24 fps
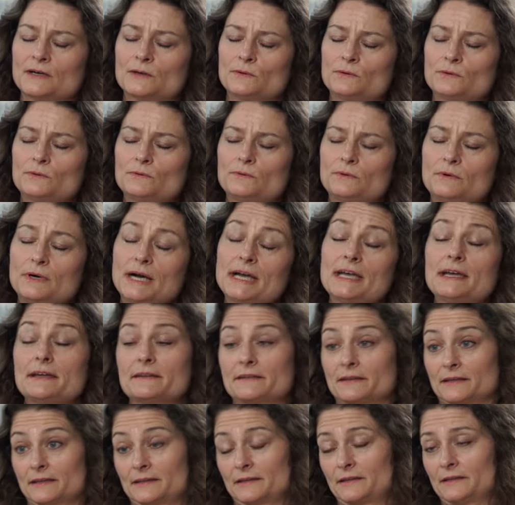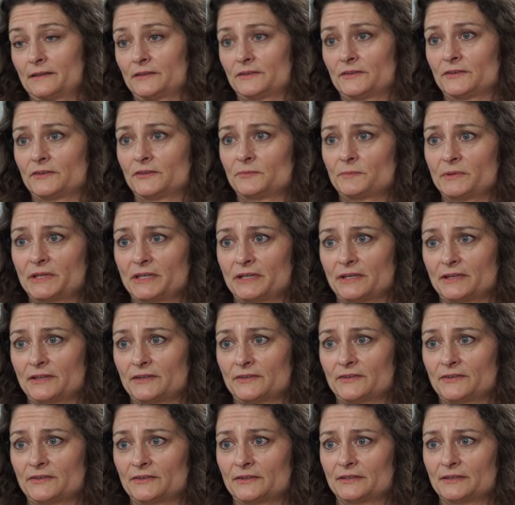Well, why I think it is is
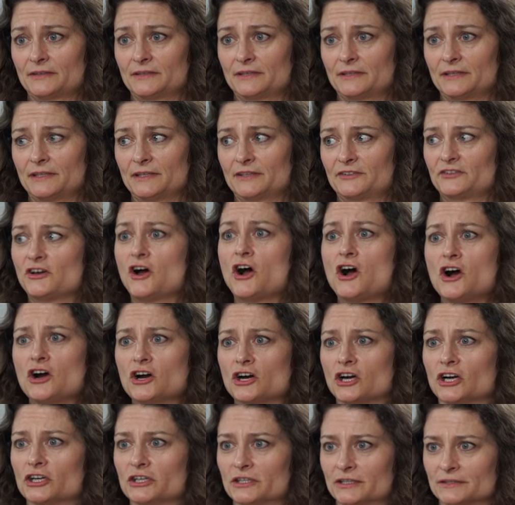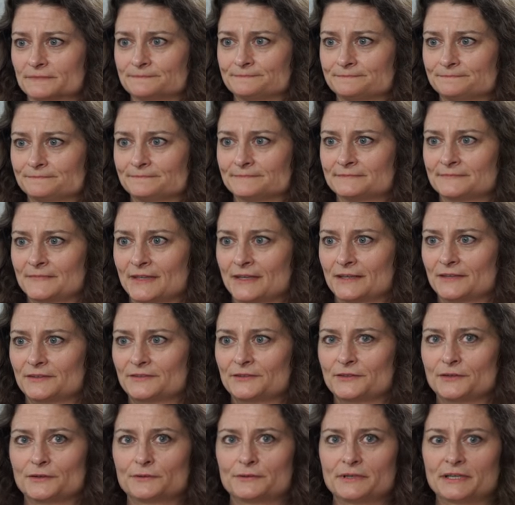because it's hard.
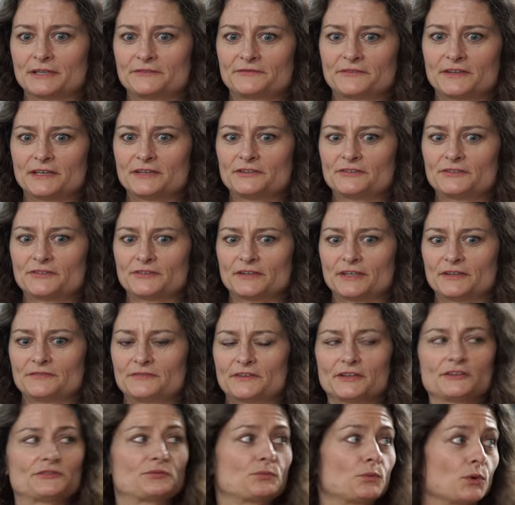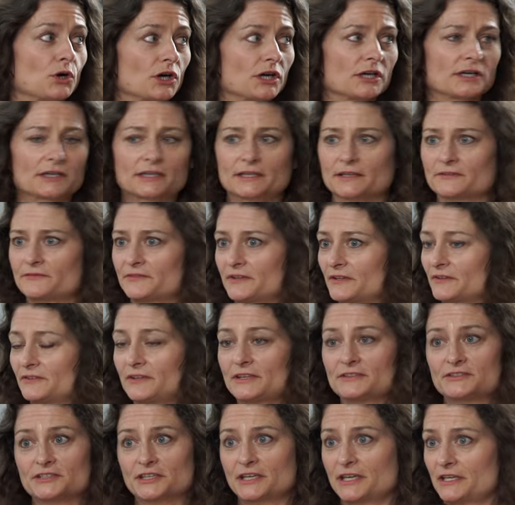So if these if this work, if this
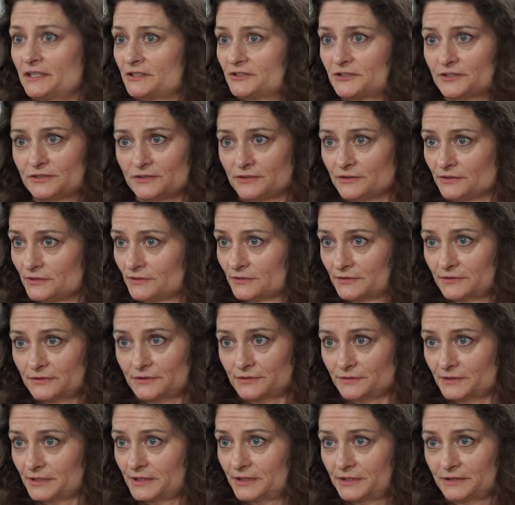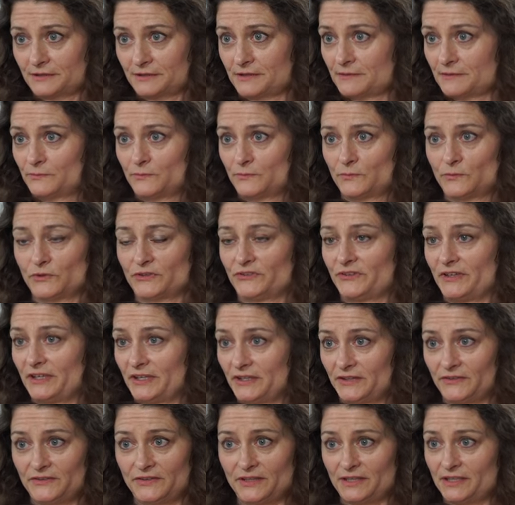educational curriculum was
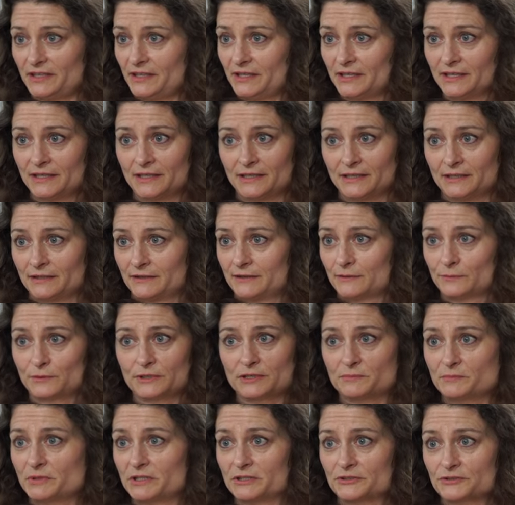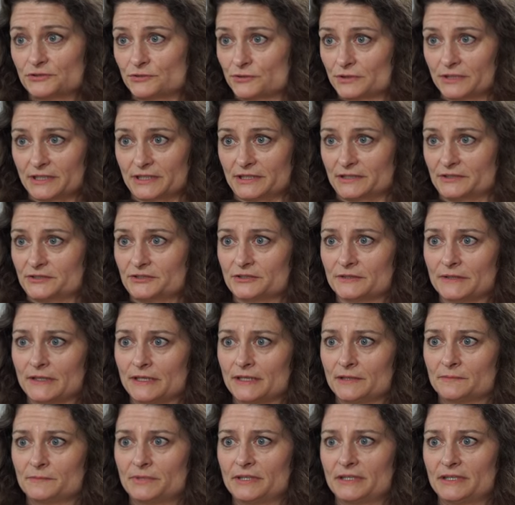easy, there wouldn't be a shortage.
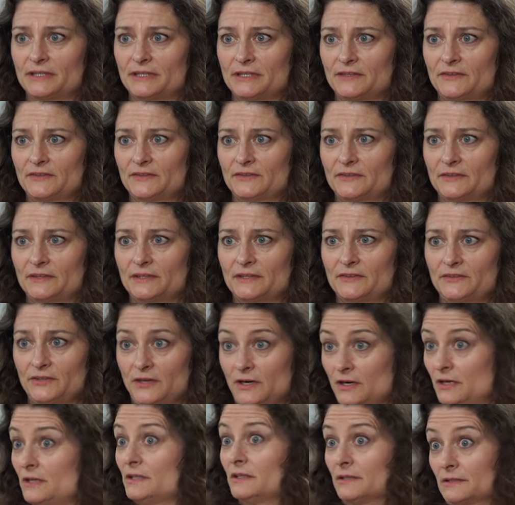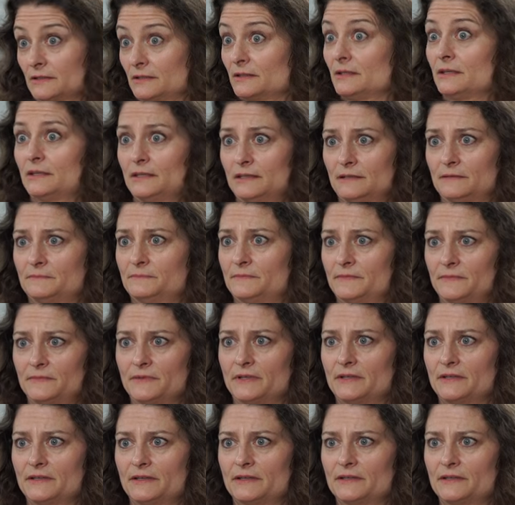But it's it's hard. Um,
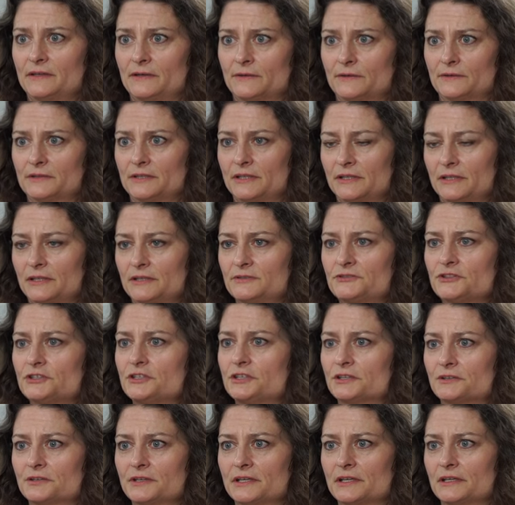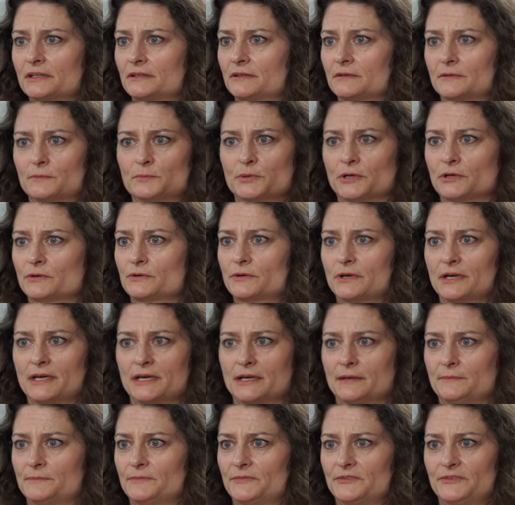you know, engineering
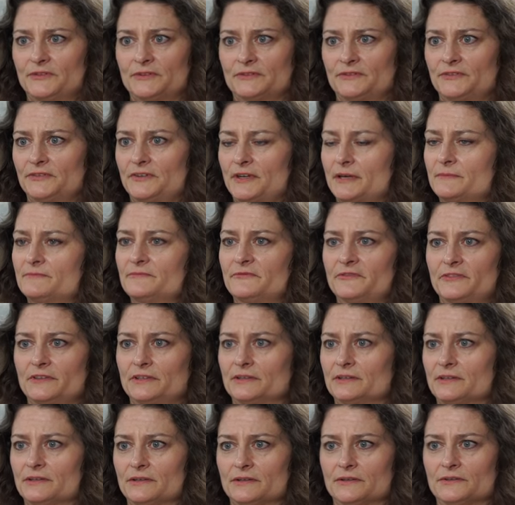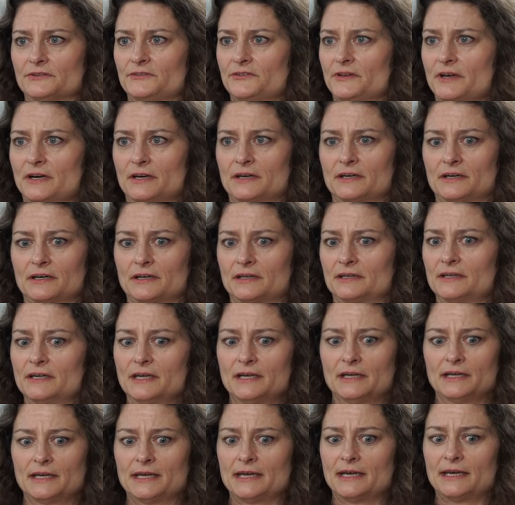programs, STEM fields are
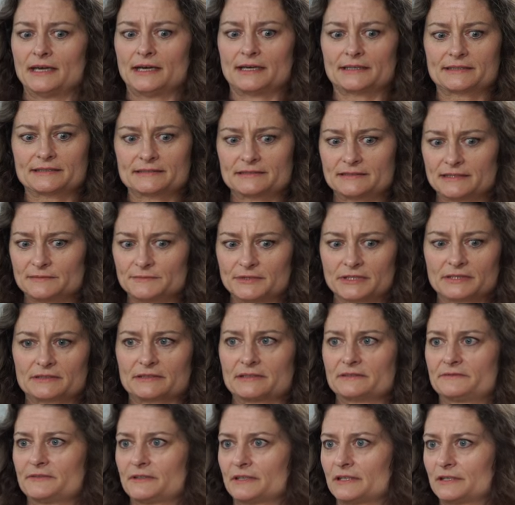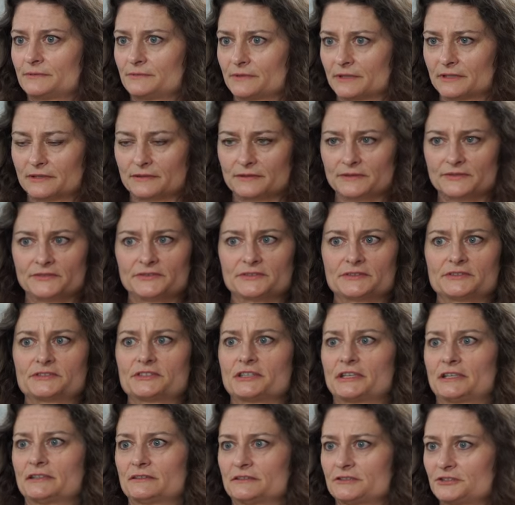academically very rigorous and
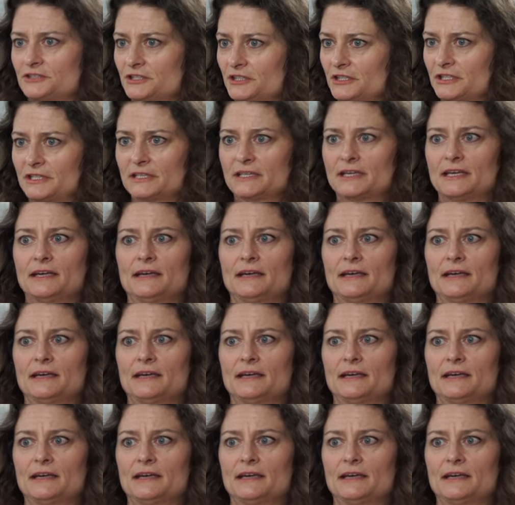challenging,